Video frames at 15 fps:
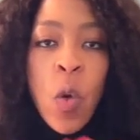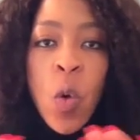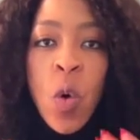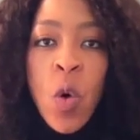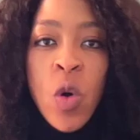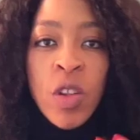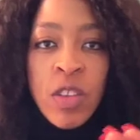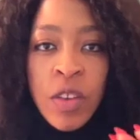
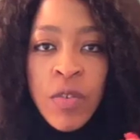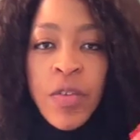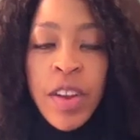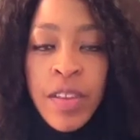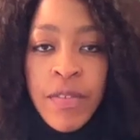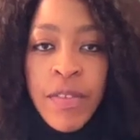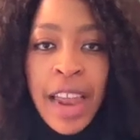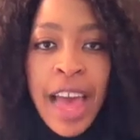all
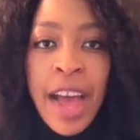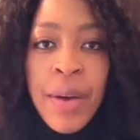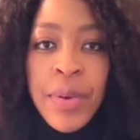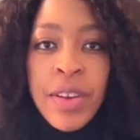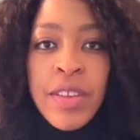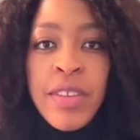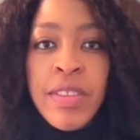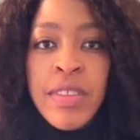different
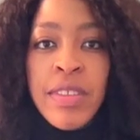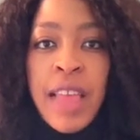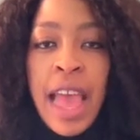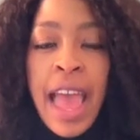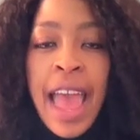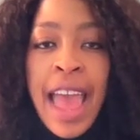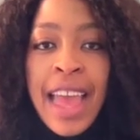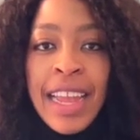flowers,
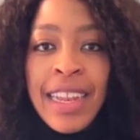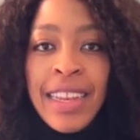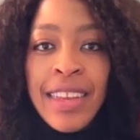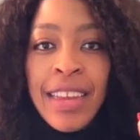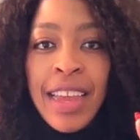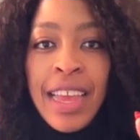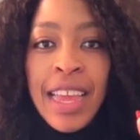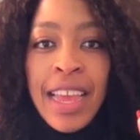and